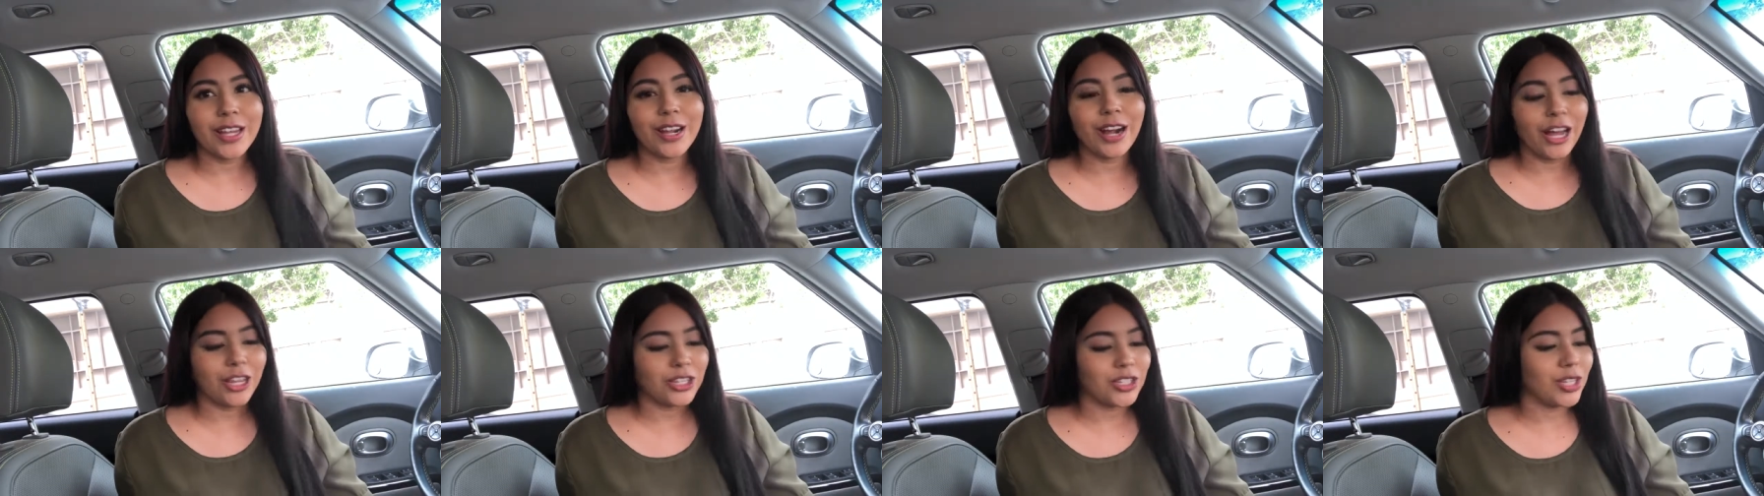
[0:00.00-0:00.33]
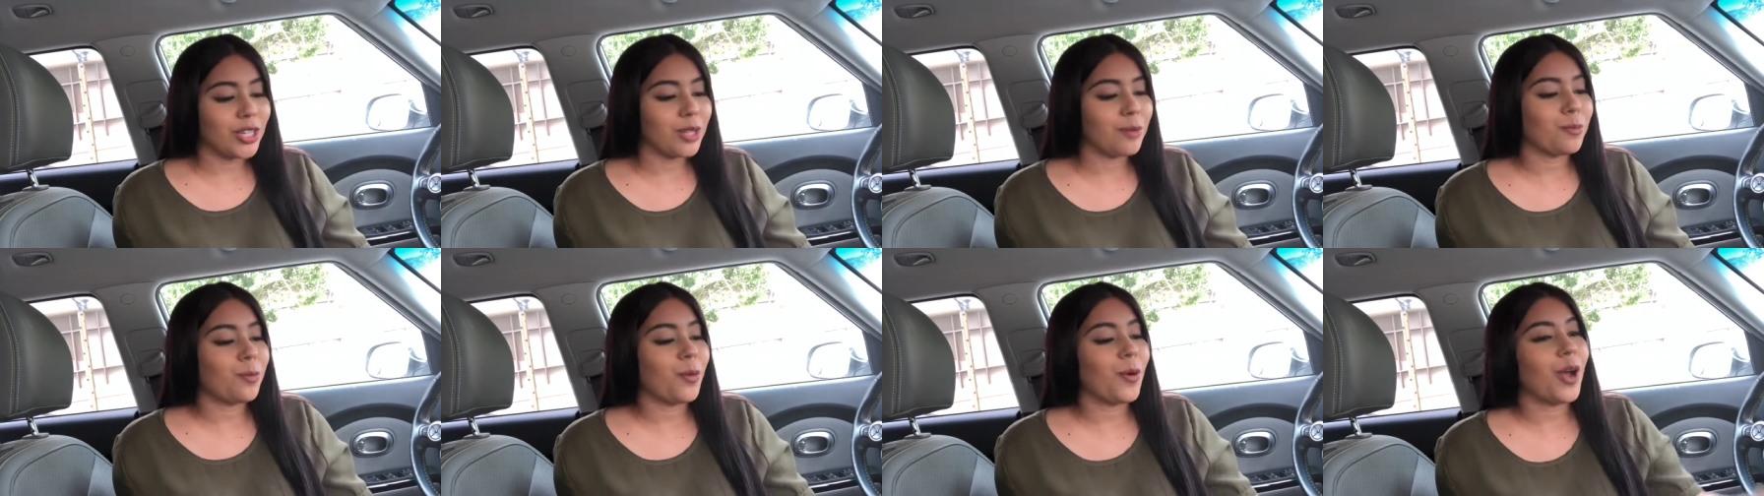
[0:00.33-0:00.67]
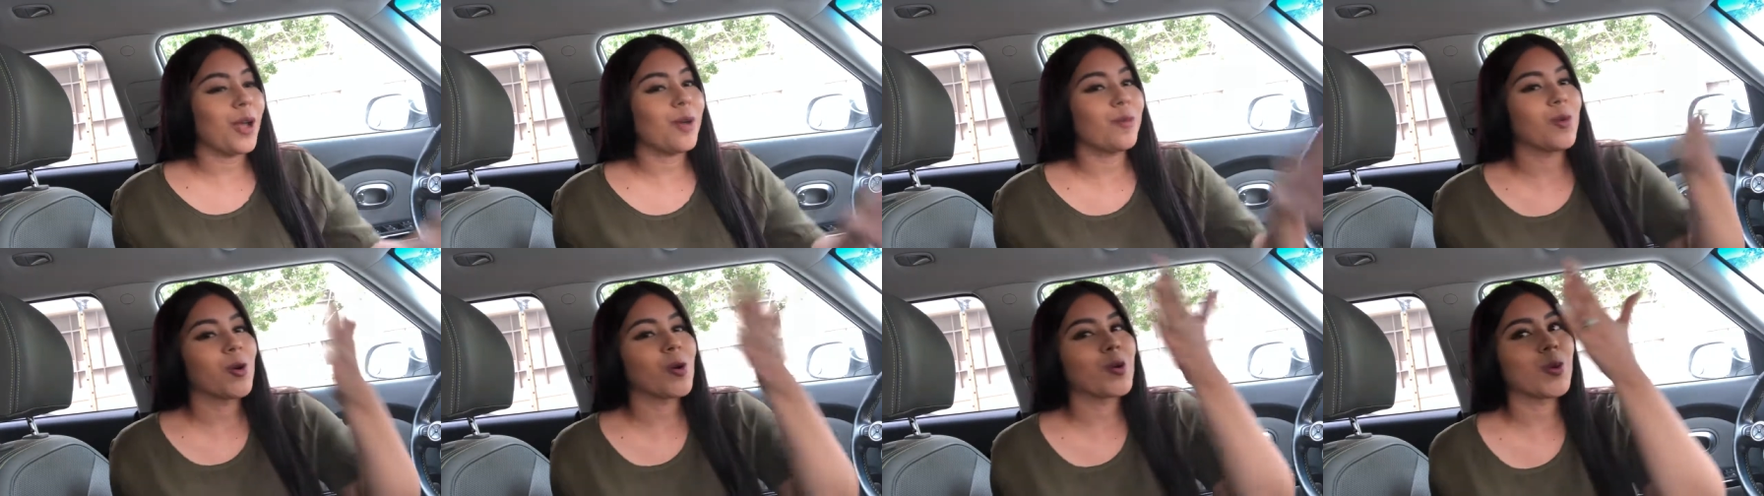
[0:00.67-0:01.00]
got to the
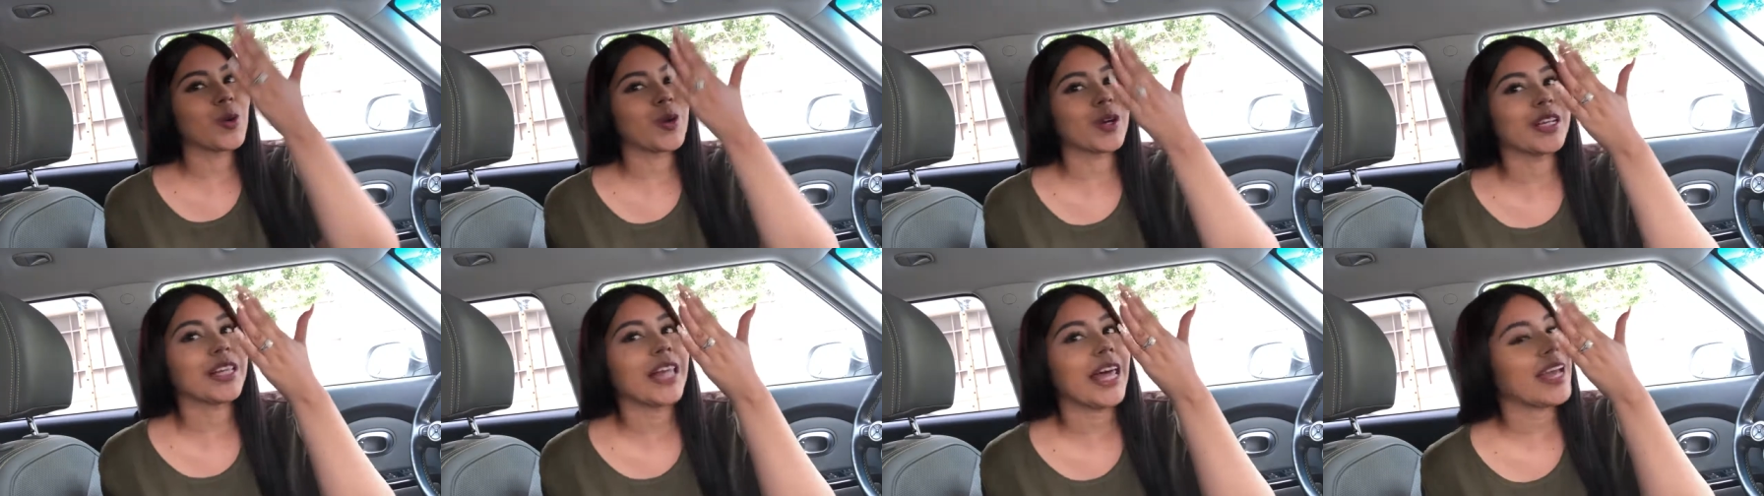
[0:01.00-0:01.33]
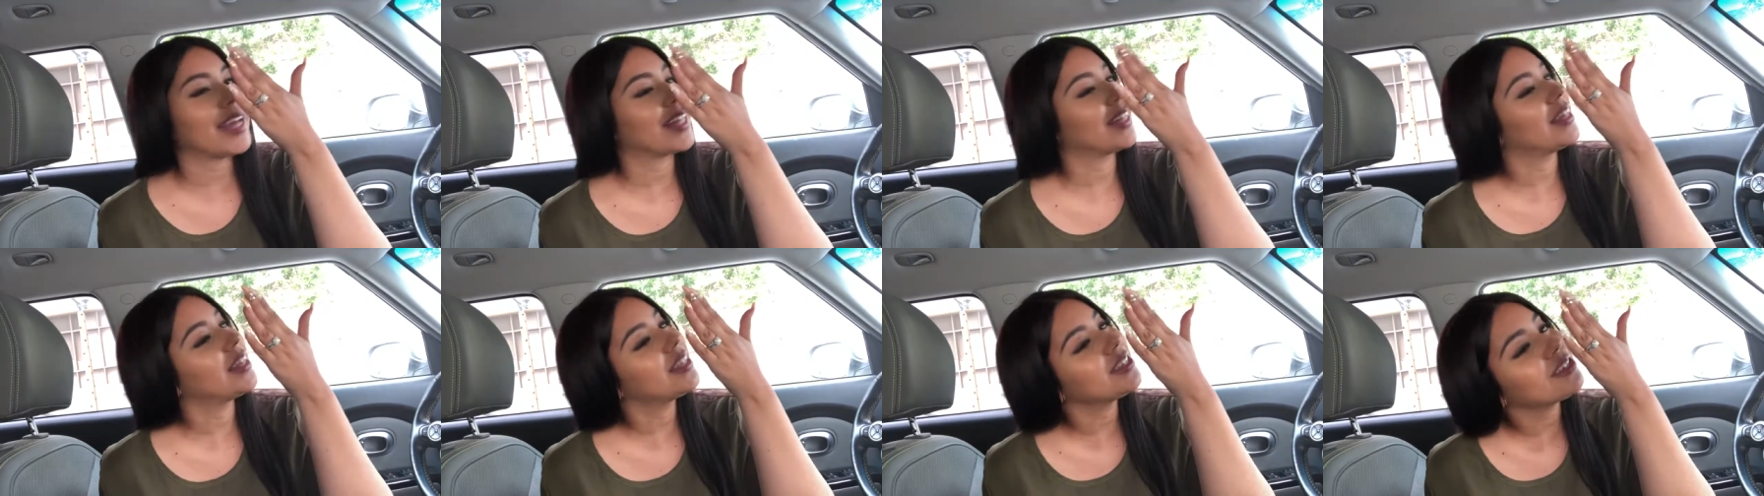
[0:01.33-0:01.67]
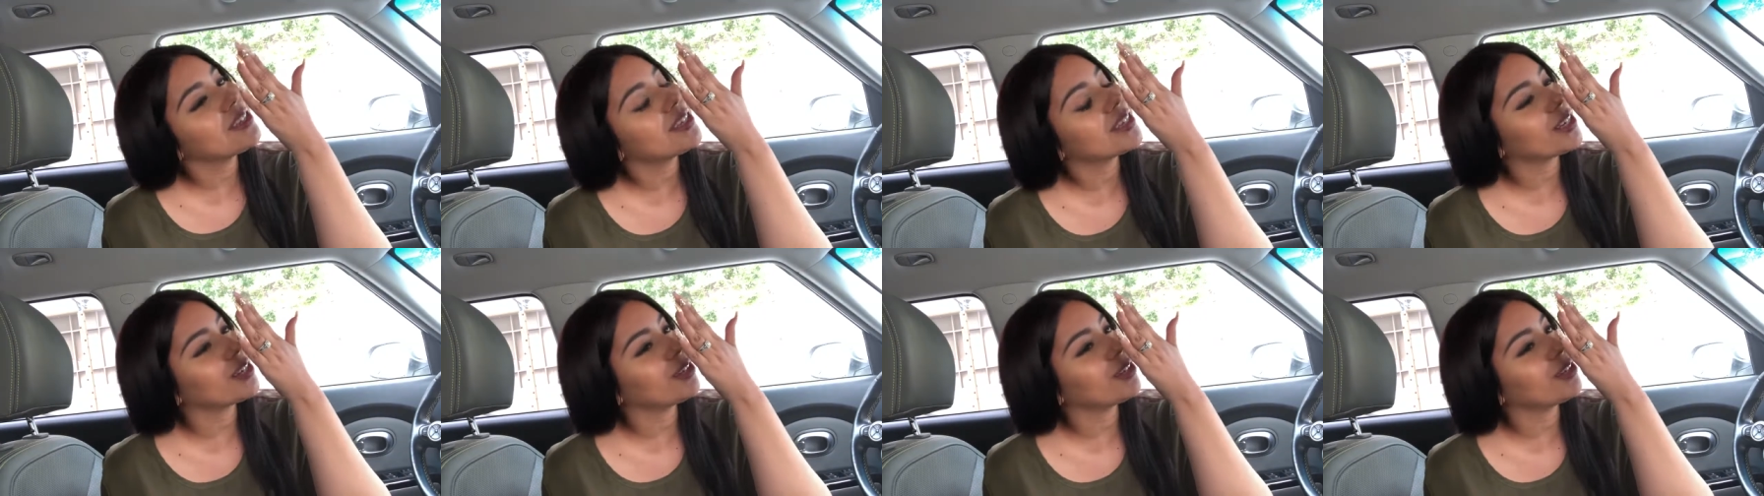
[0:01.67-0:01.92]
point where we were like this